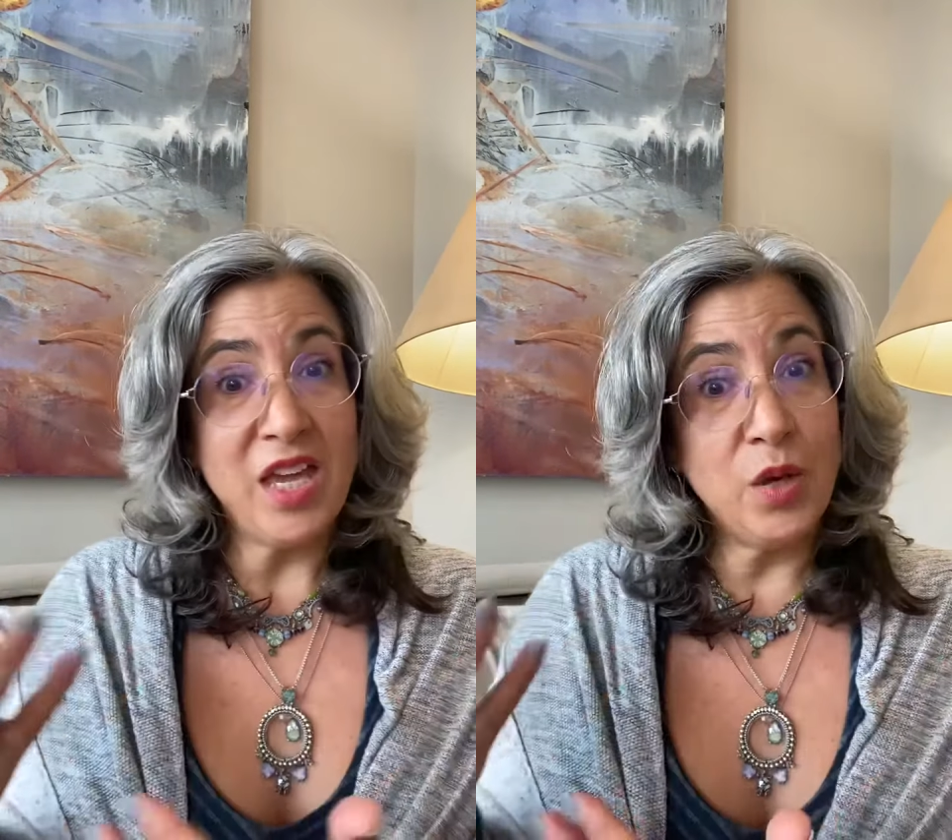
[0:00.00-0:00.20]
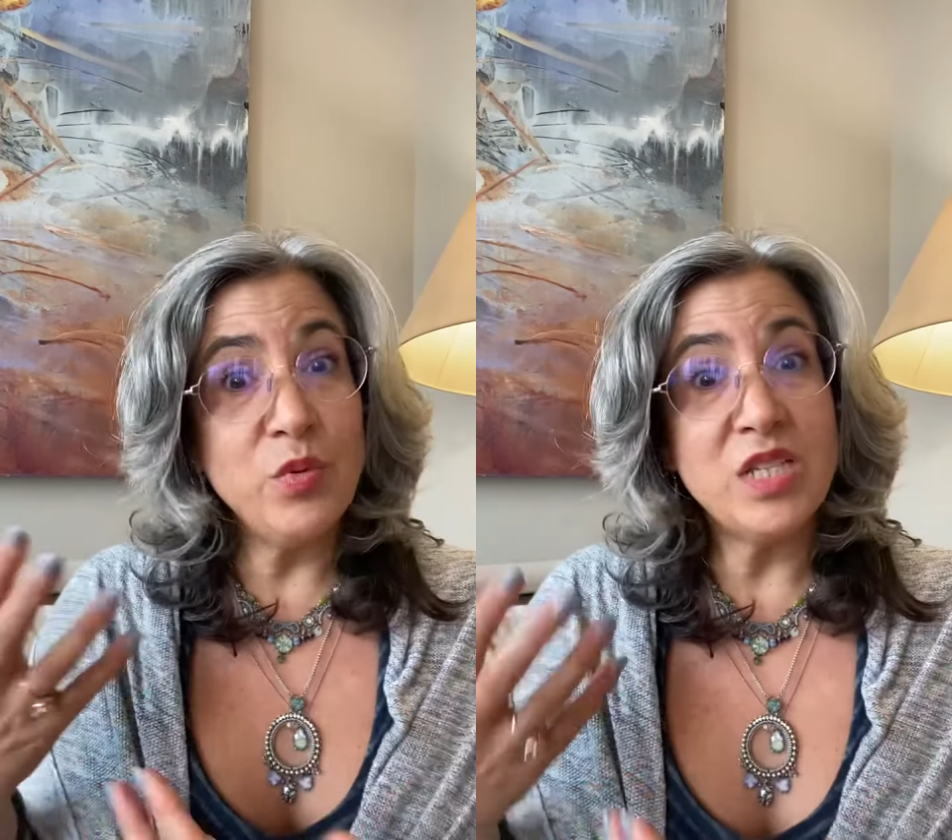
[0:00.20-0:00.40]

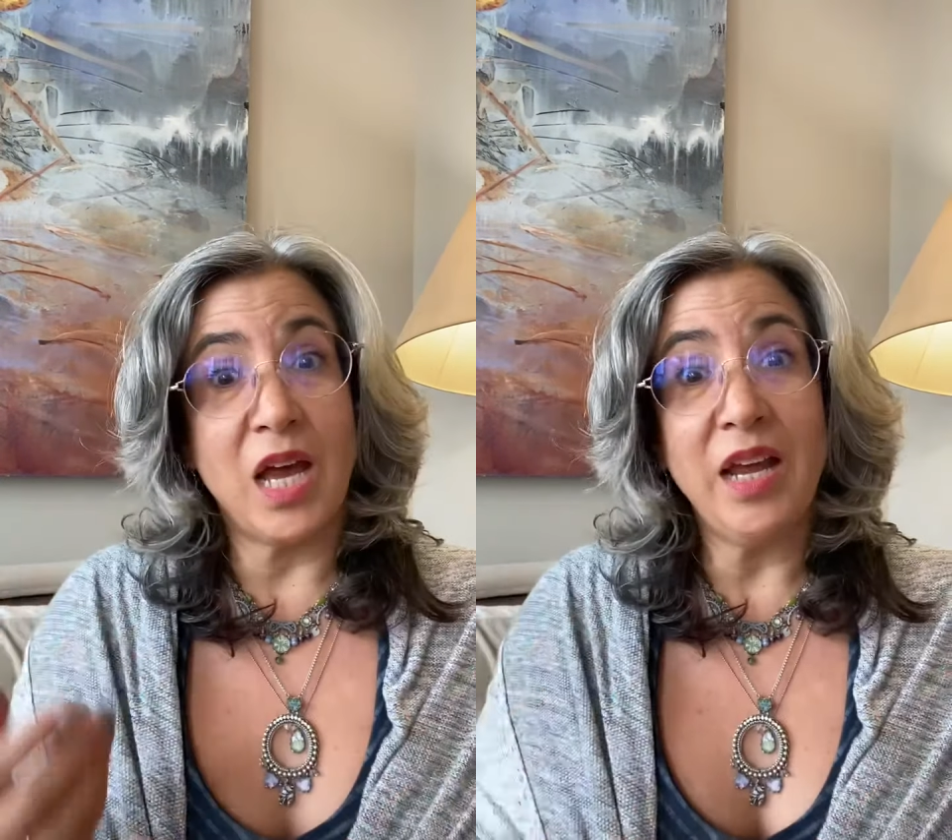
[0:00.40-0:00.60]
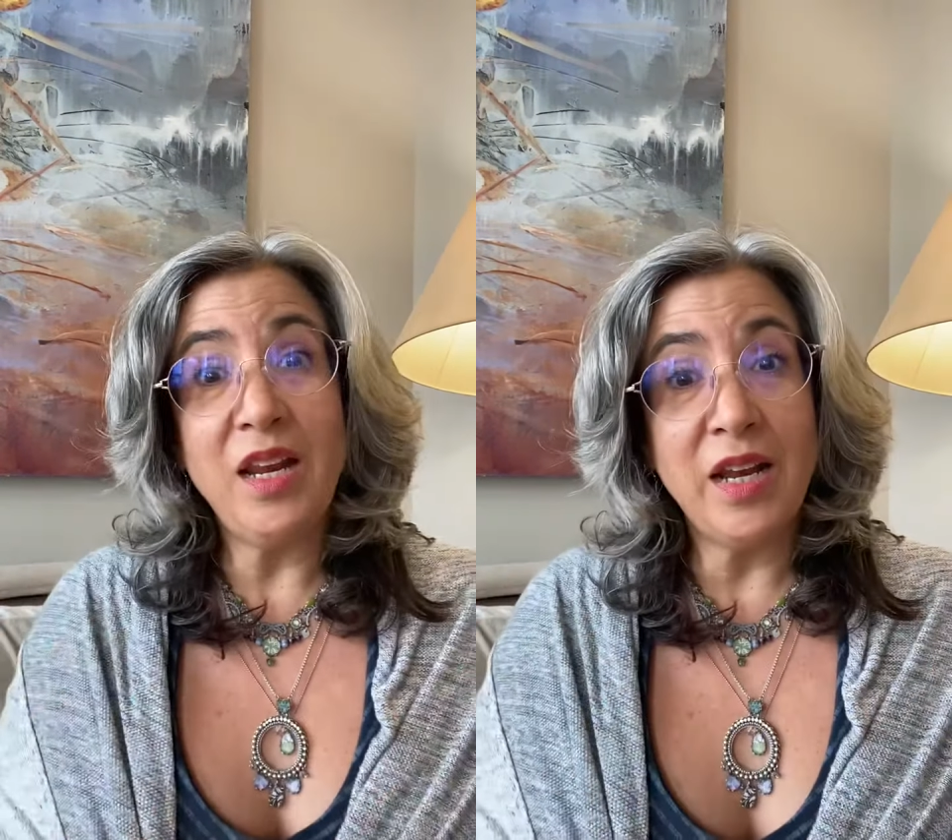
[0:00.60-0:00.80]
it was
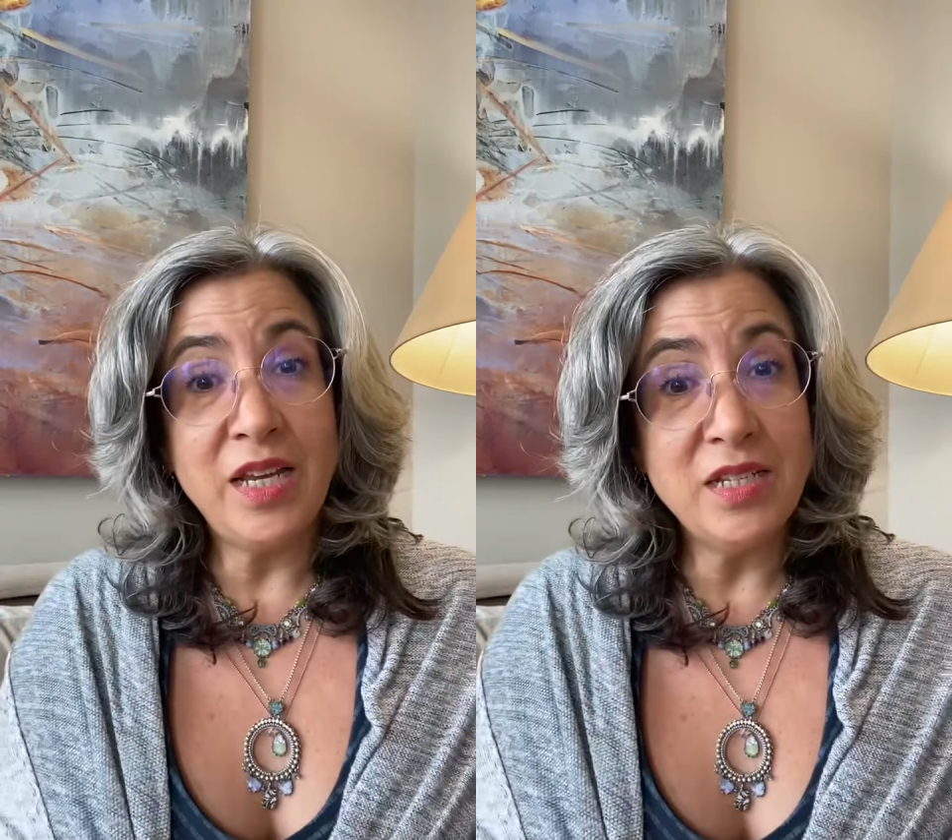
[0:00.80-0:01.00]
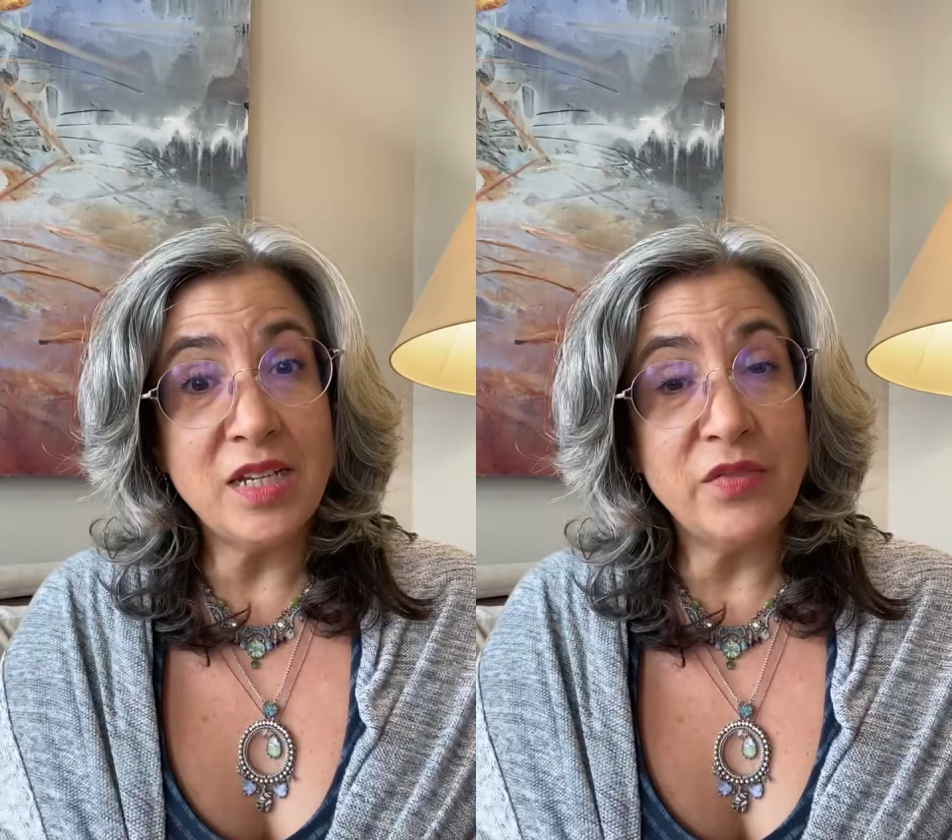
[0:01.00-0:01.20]
kind of
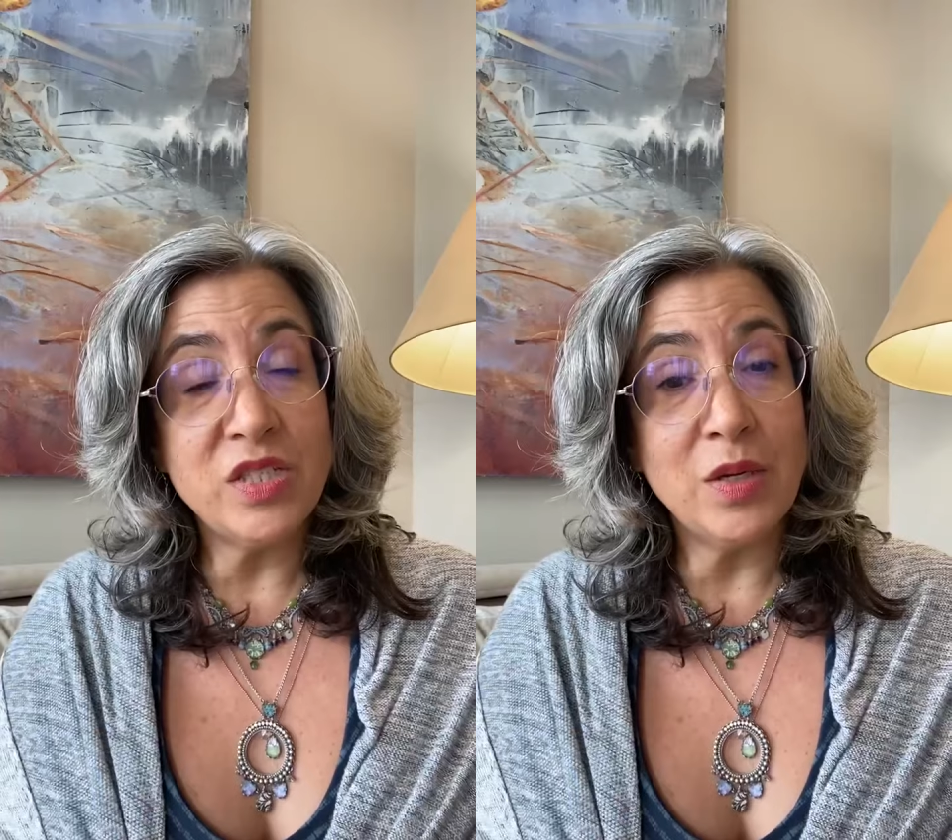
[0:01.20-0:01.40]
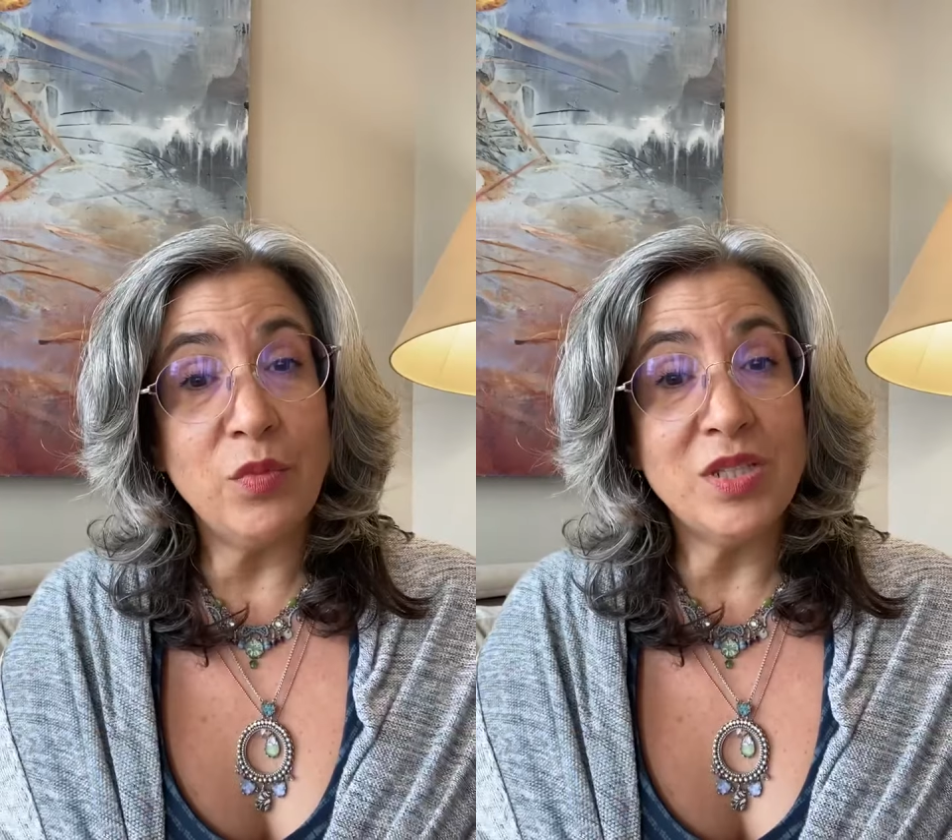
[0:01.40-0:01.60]
nice to have
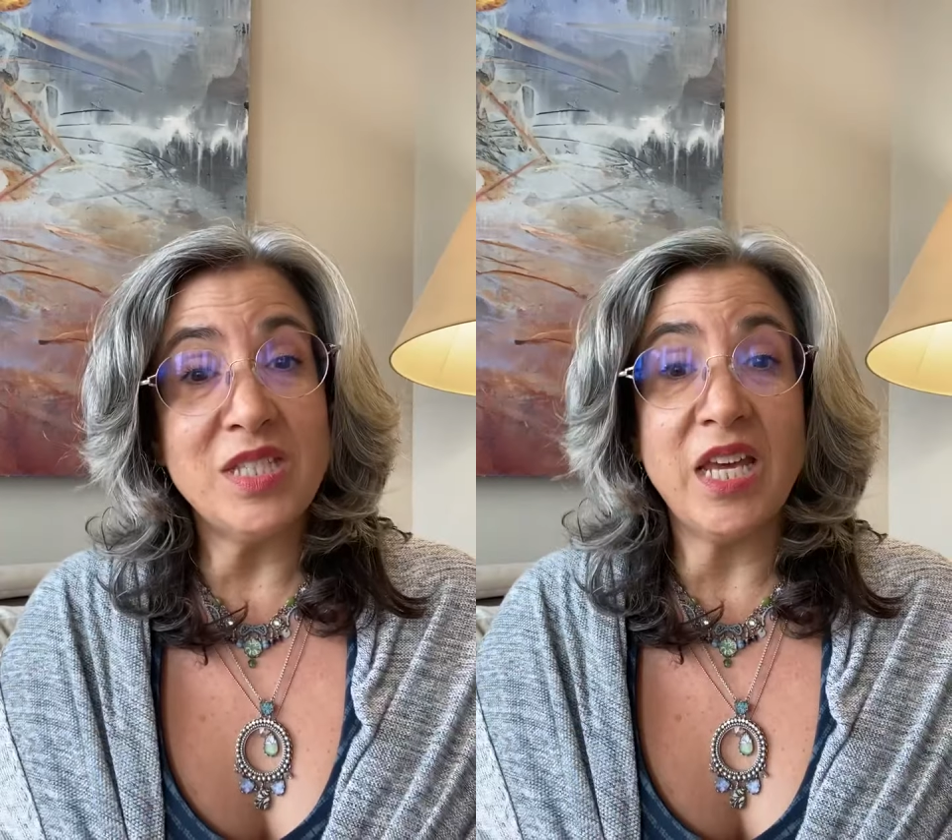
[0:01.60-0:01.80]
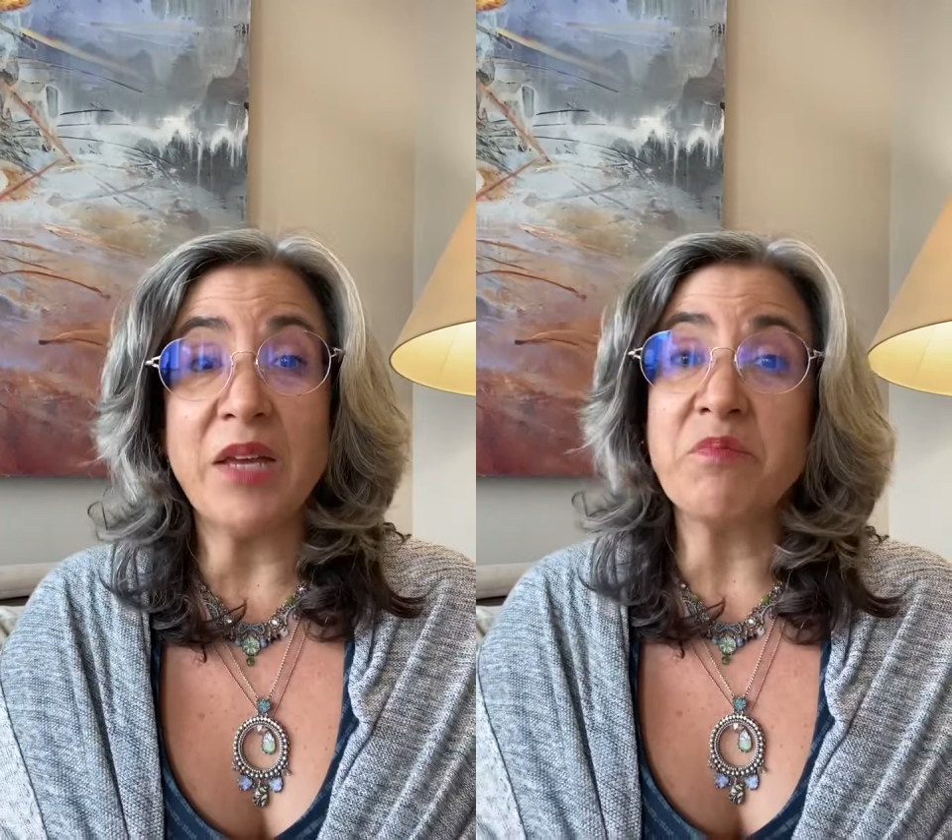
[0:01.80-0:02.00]
someone
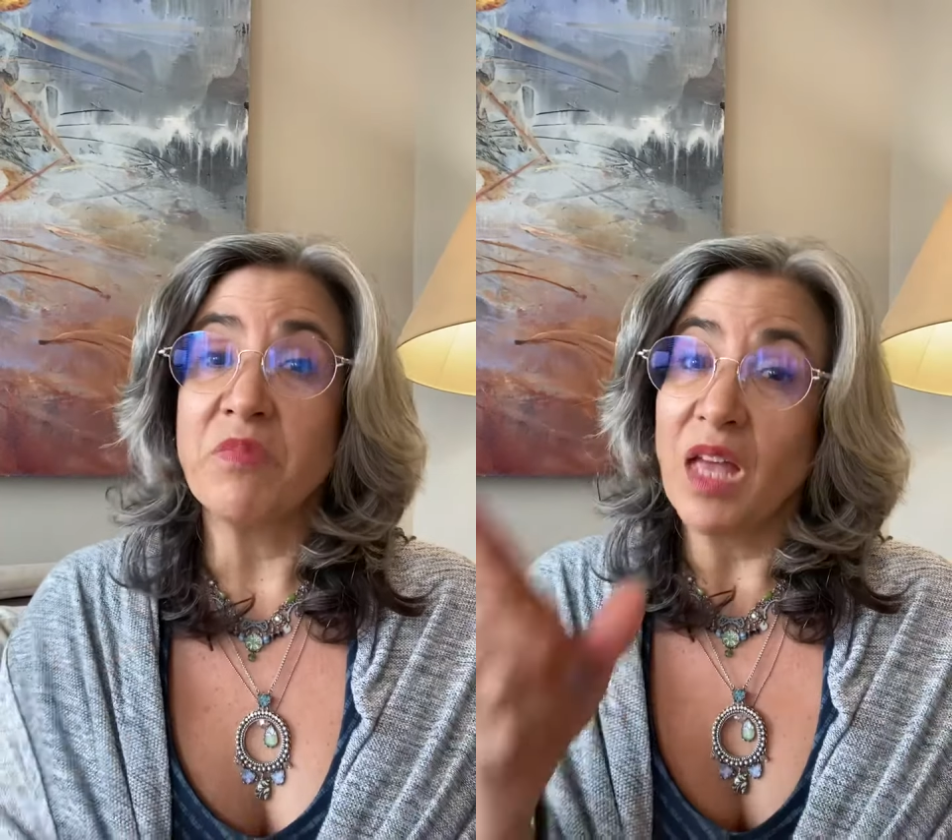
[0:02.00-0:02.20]
saying,